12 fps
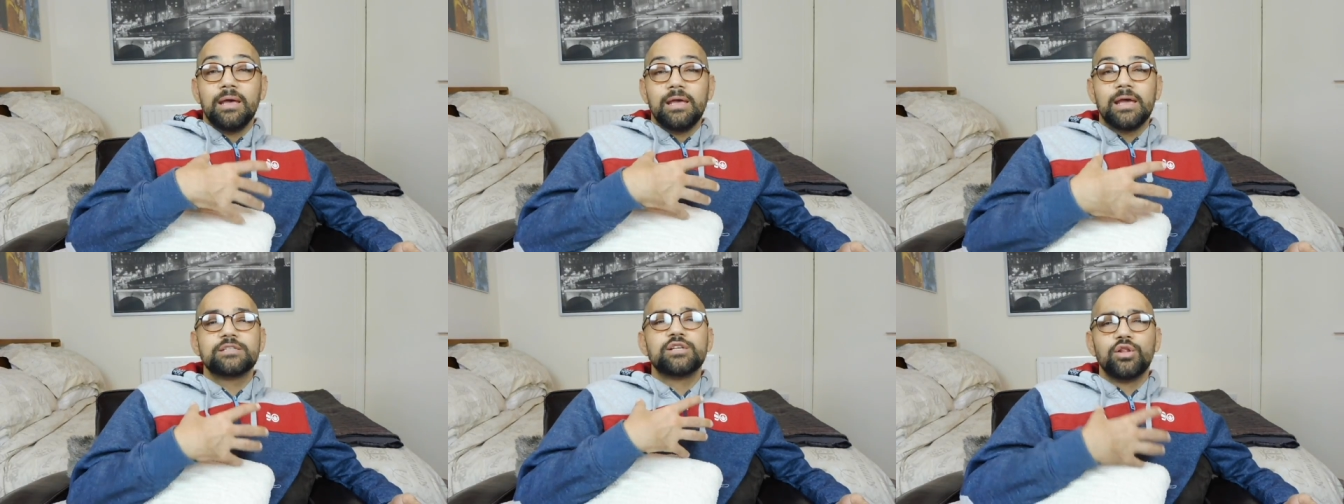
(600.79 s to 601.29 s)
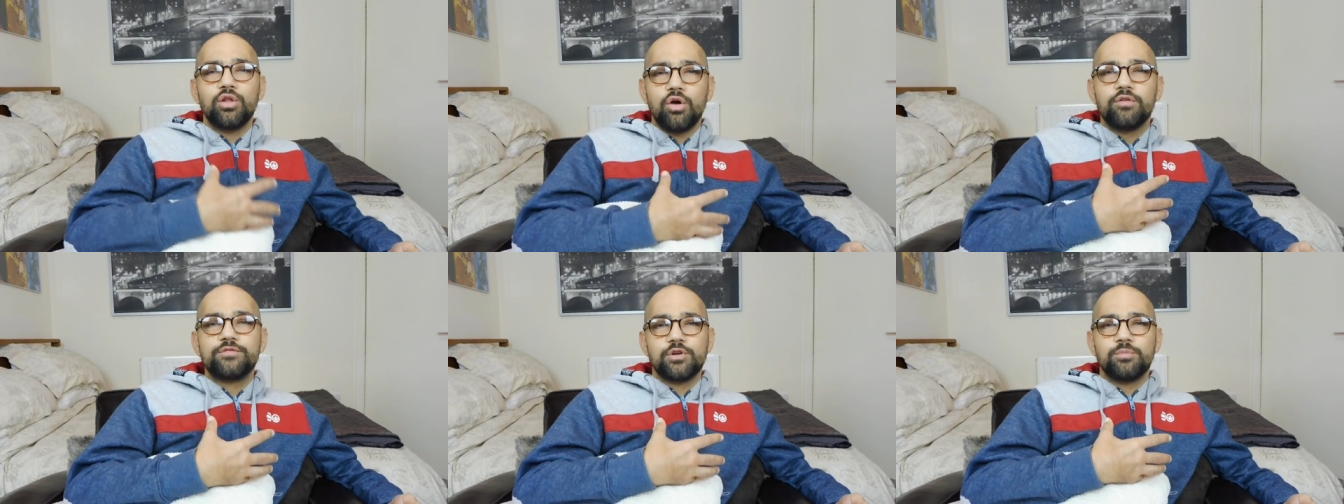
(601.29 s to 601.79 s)
He has a
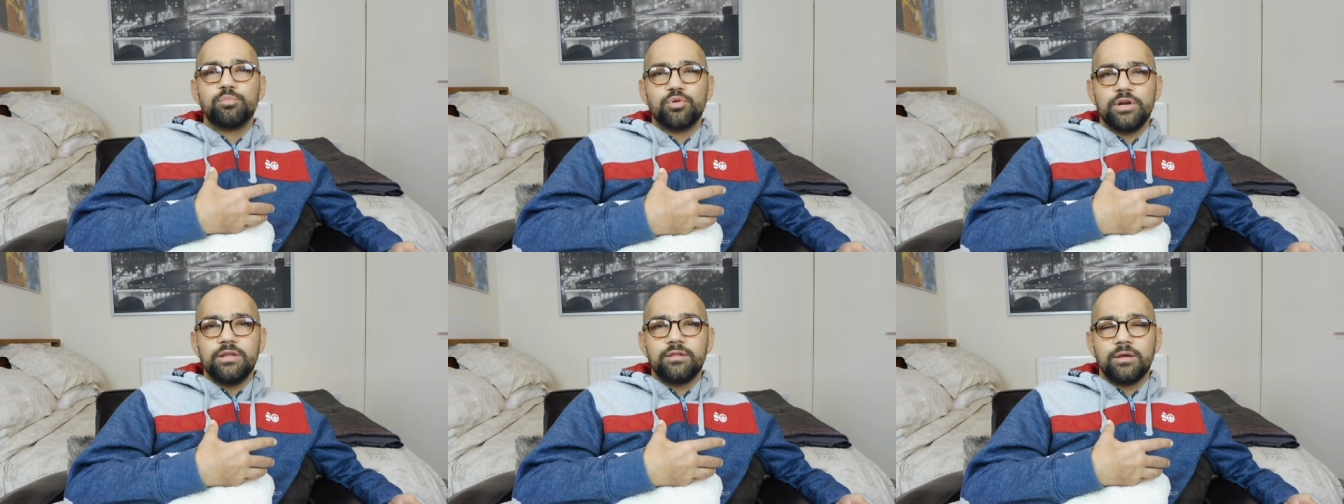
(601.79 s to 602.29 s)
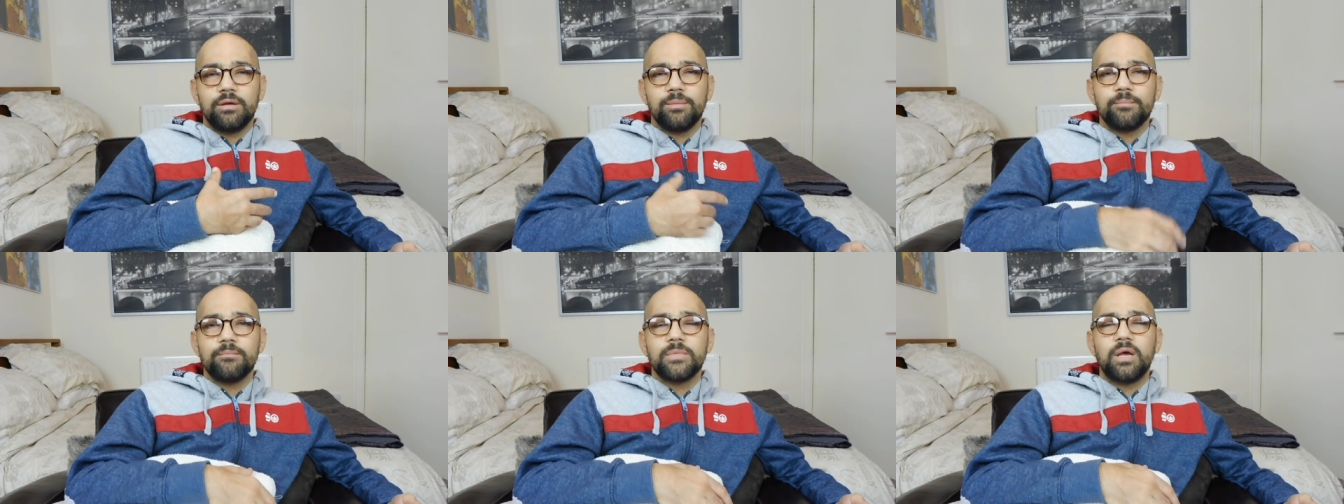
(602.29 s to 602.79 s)
lot of trouble breathing.
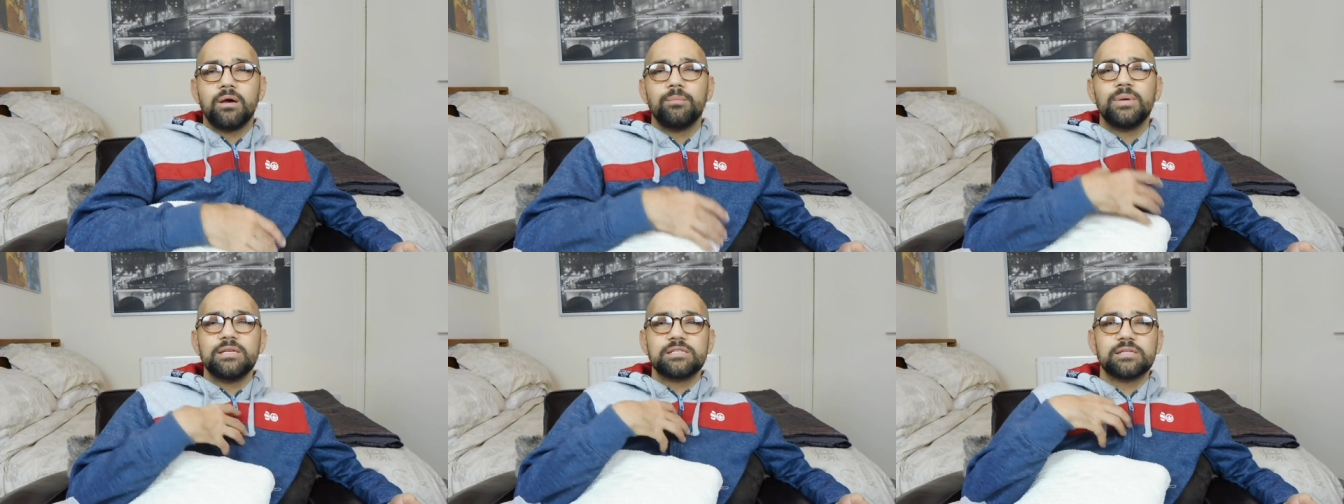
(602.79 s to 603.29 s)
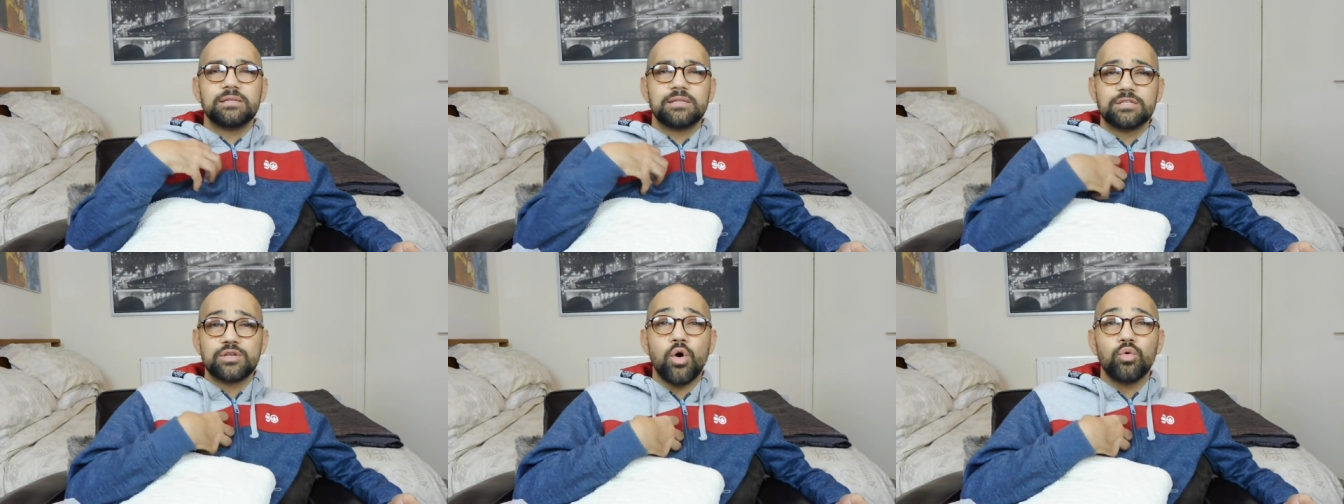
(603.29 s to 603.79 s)

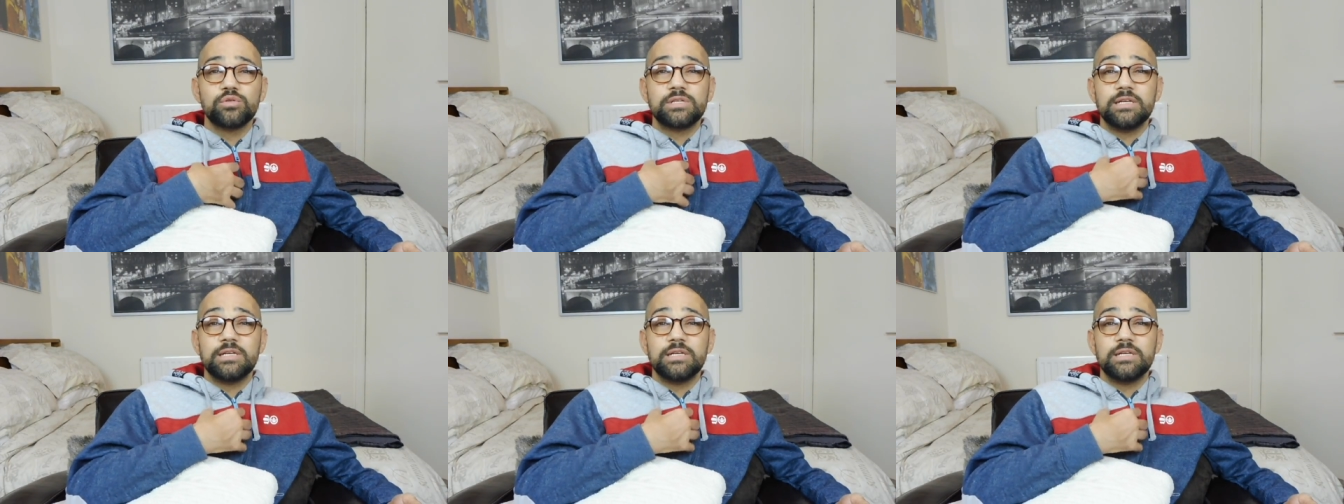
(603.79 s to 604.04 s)
There's holes